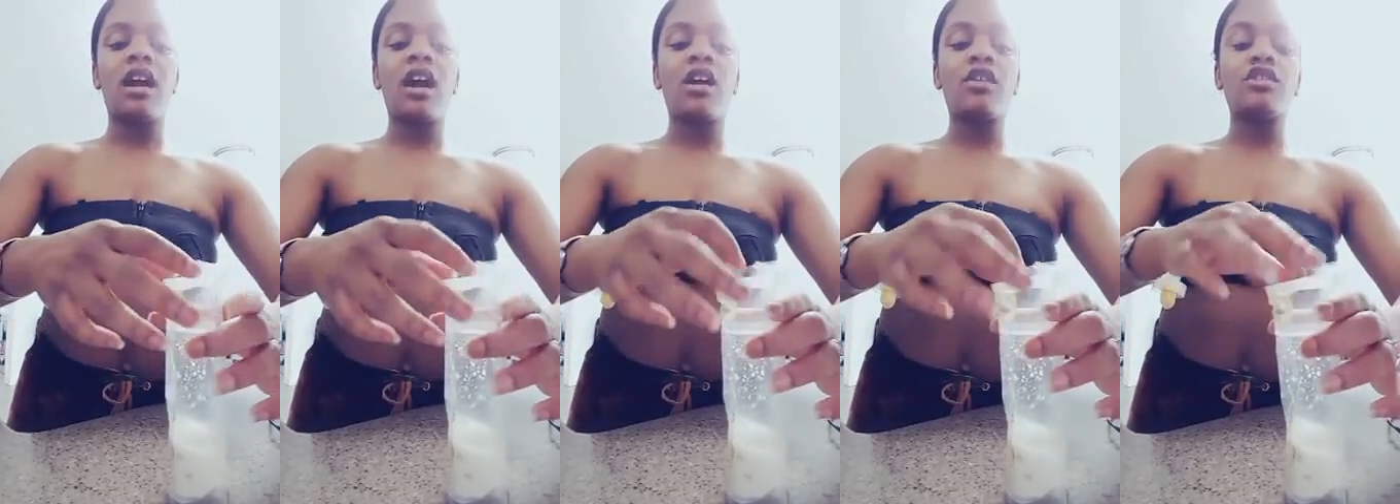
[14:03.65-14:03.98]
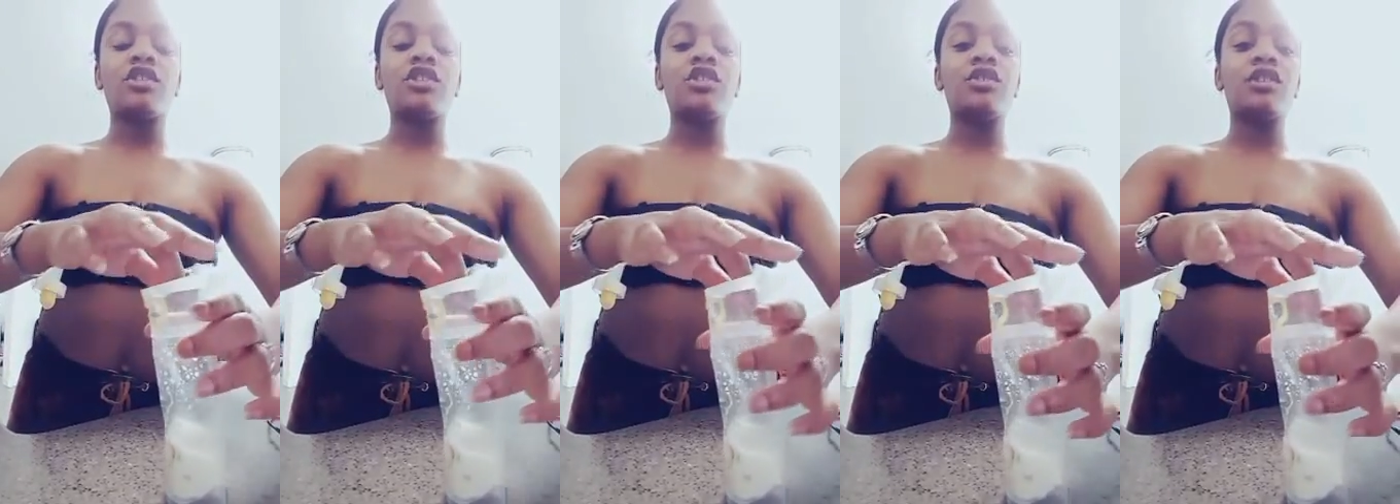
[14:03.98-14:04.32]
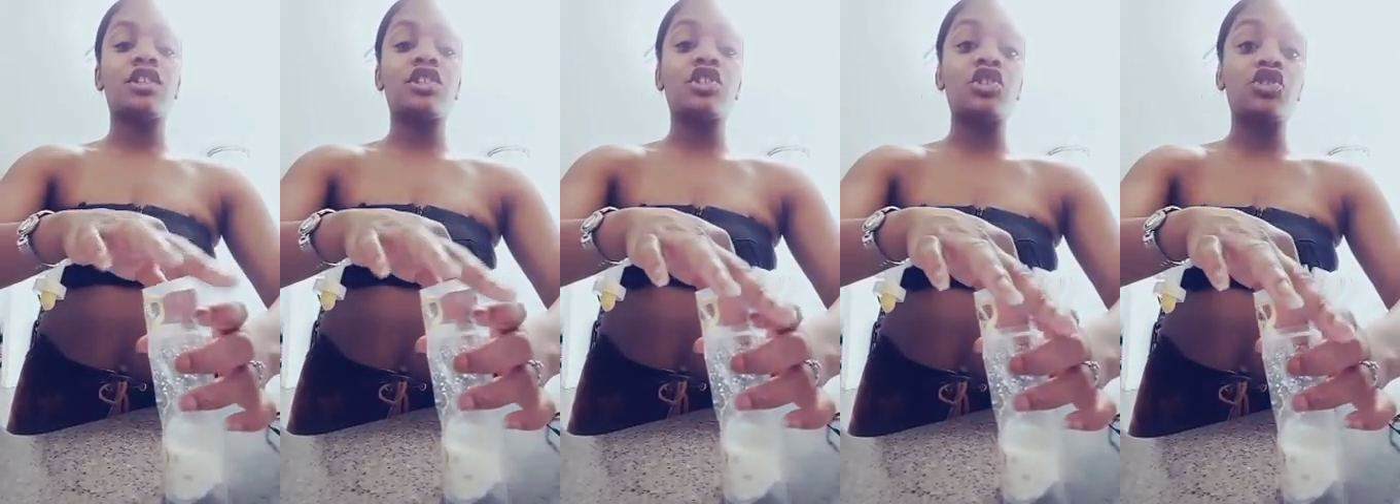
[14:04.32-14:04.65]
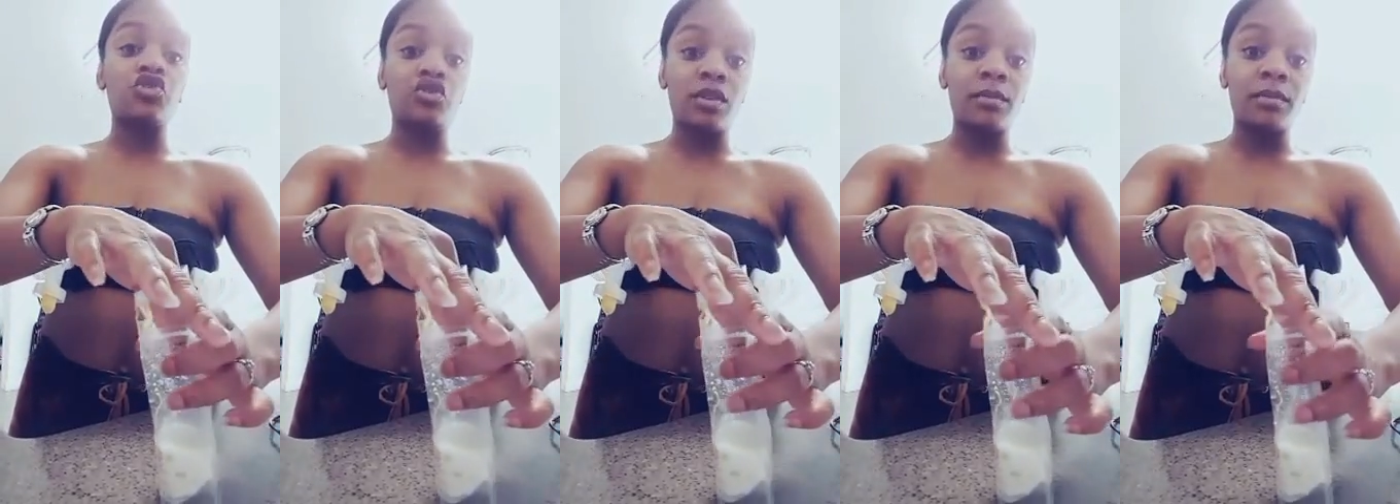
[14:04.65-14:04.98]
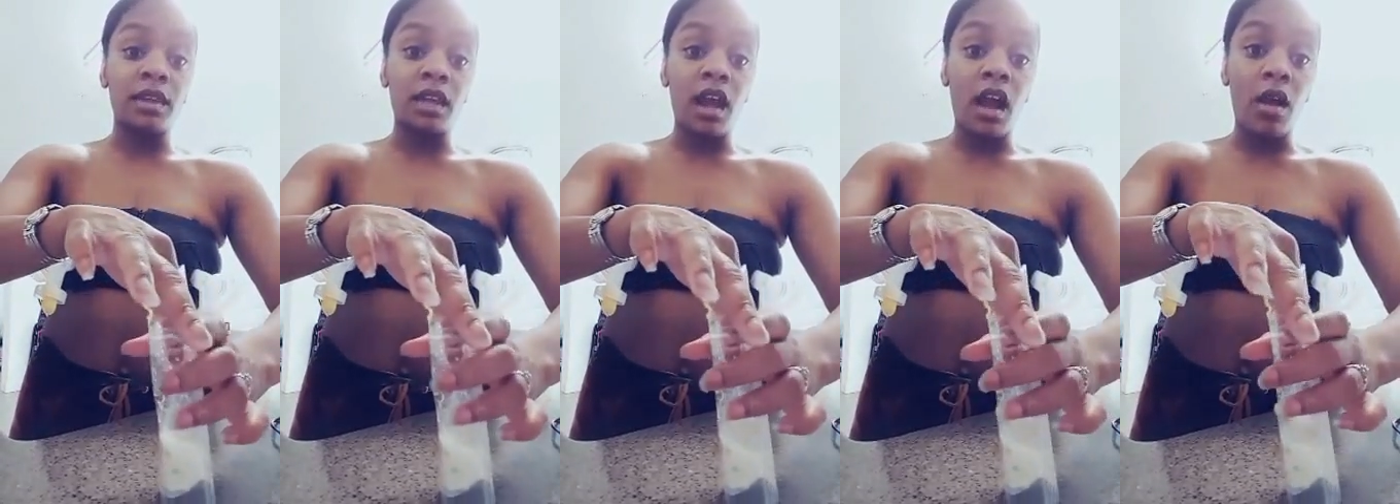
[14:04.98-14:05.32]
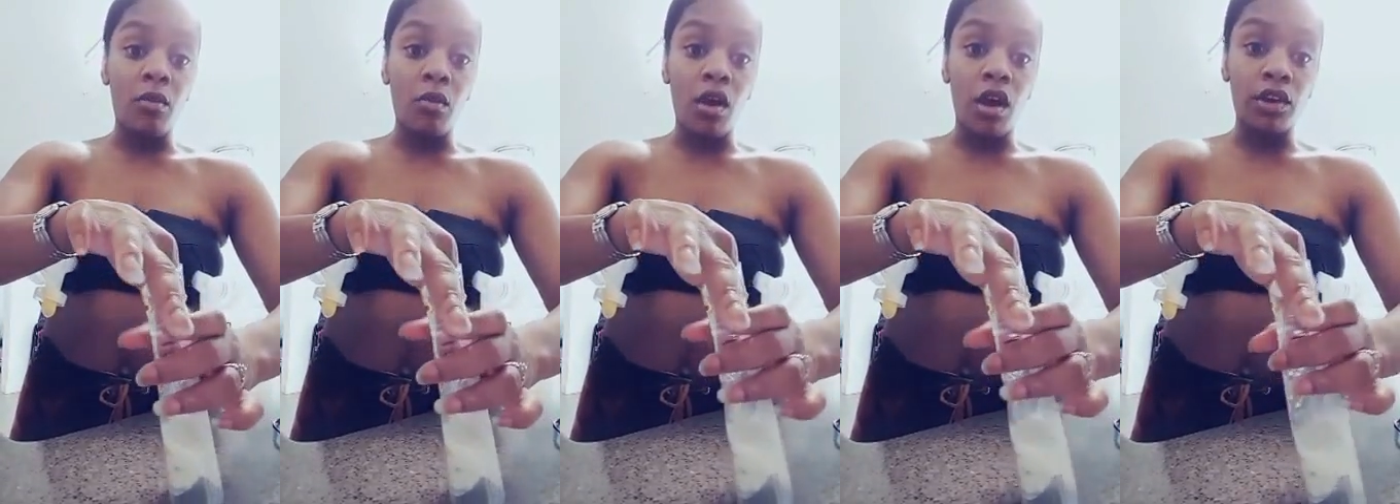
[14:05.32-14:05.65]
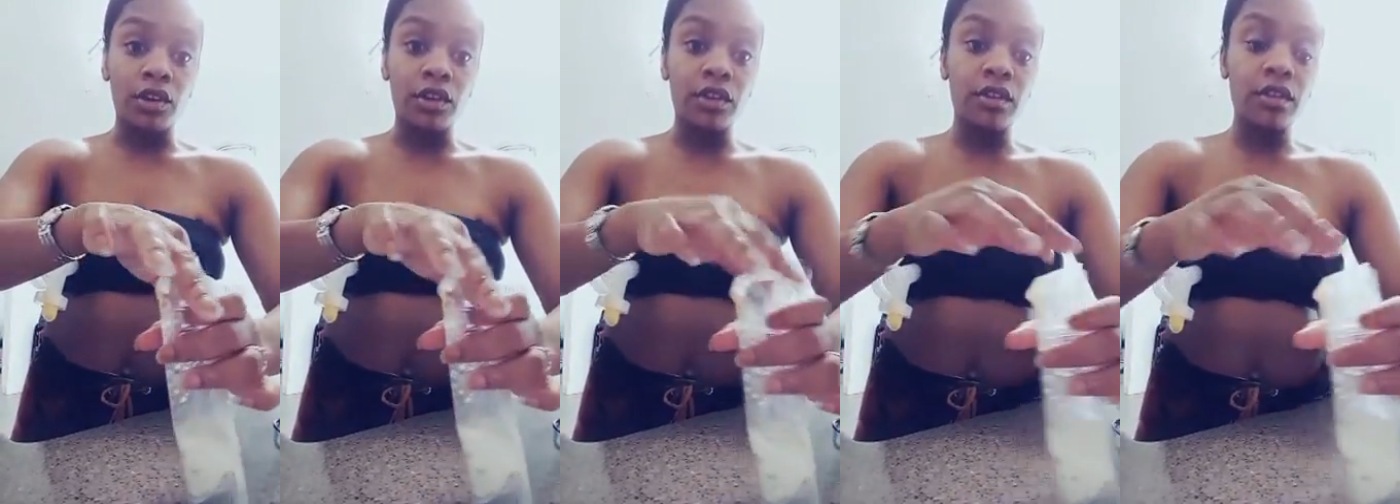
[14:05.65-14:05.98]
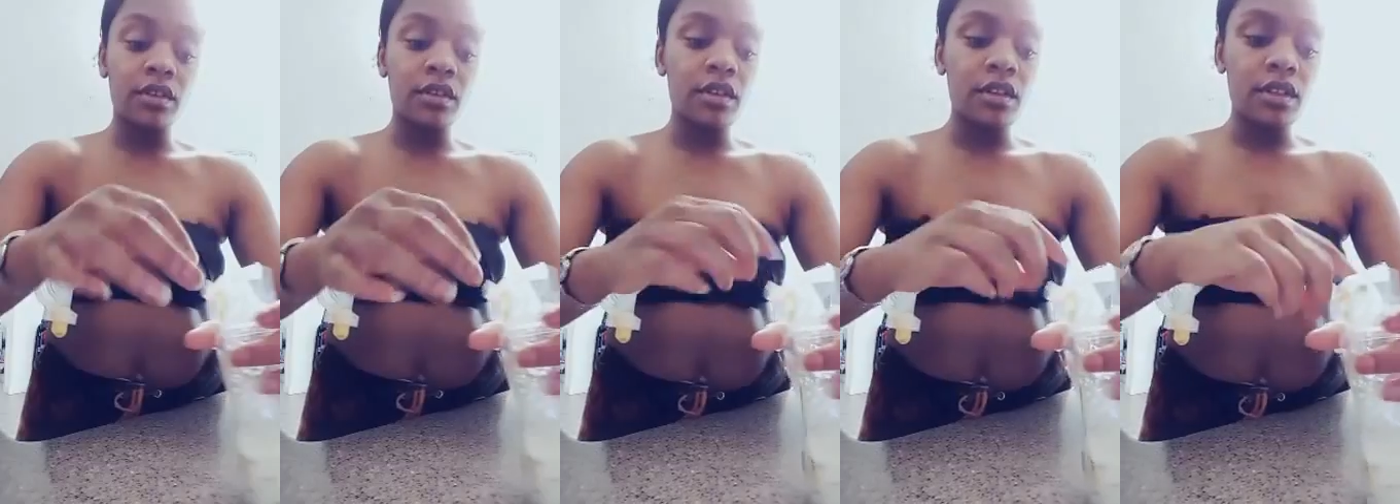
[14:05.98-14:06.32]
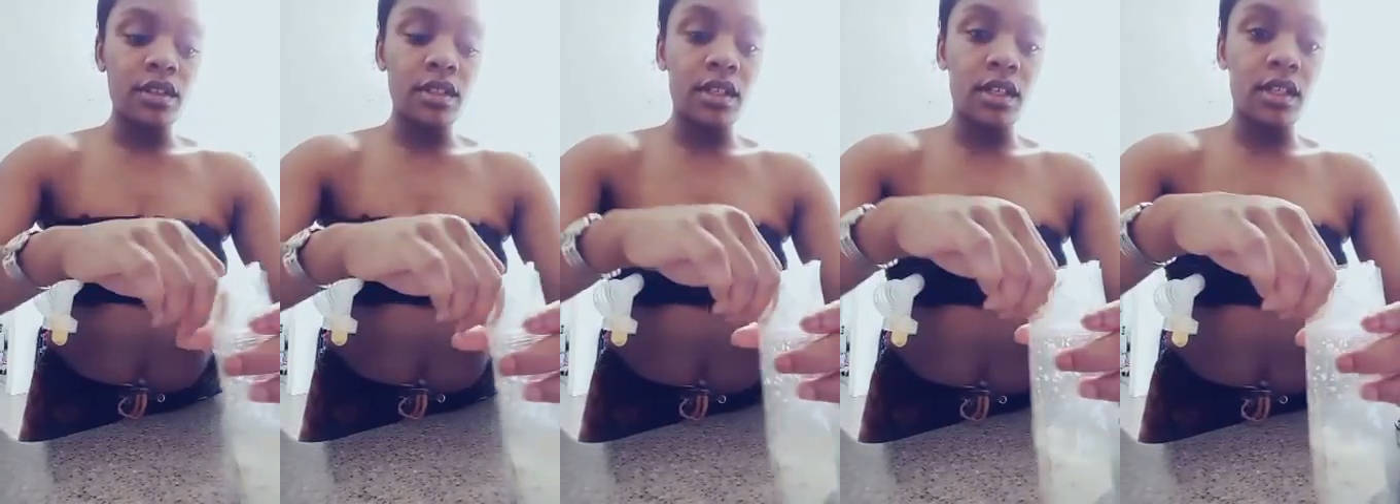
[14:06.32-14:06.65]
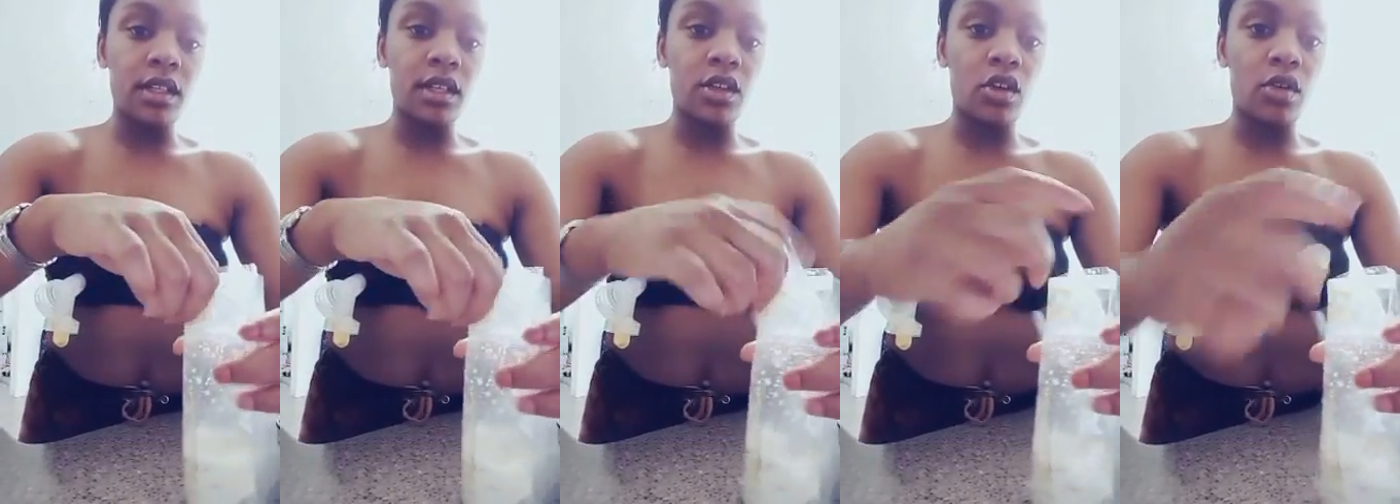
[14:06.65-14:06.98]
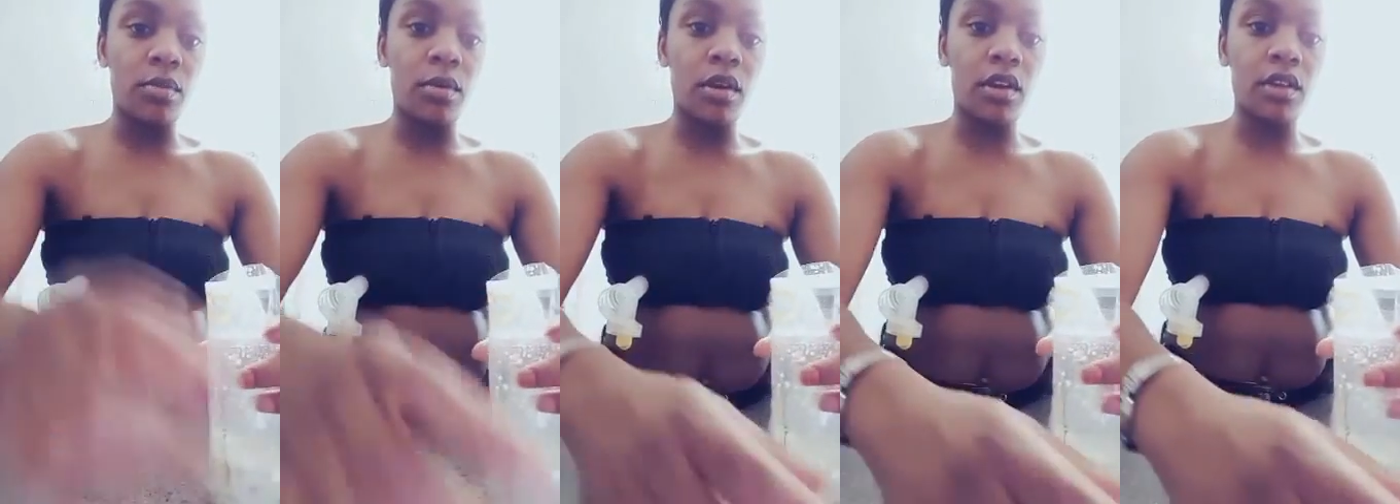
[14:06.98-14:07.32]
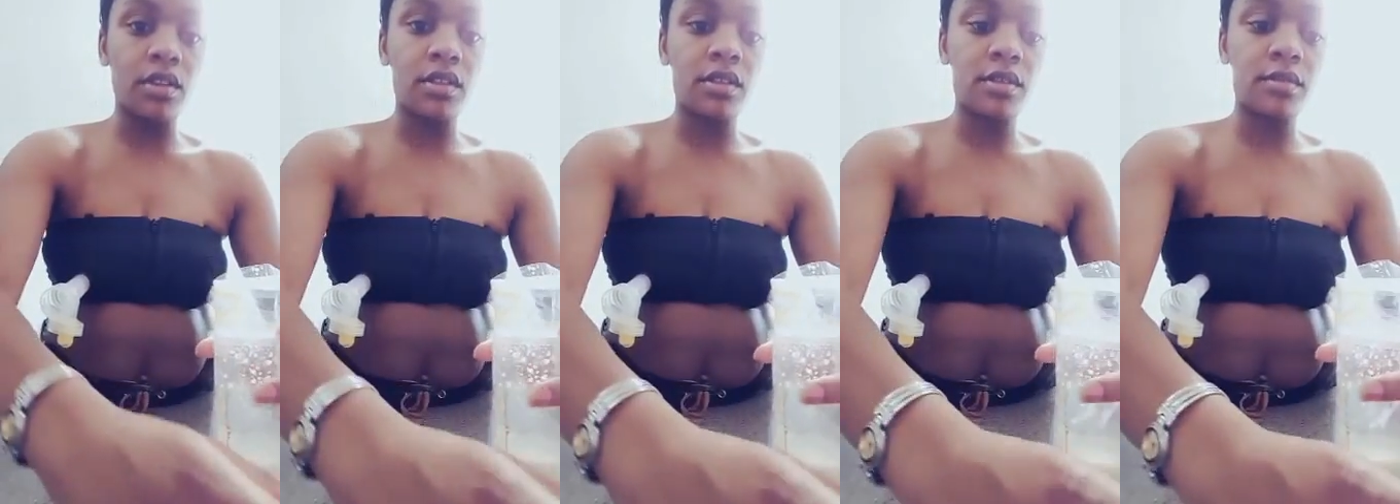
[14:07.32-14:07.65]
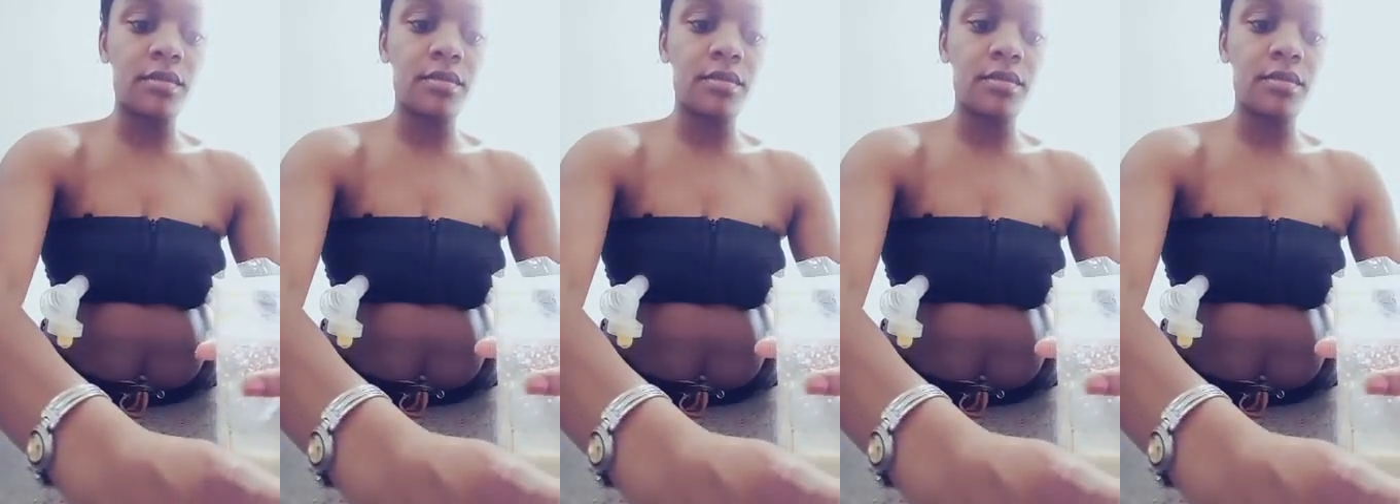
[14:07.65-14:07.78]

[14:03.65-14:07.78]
I'll just use extremely hot water to clean all parts.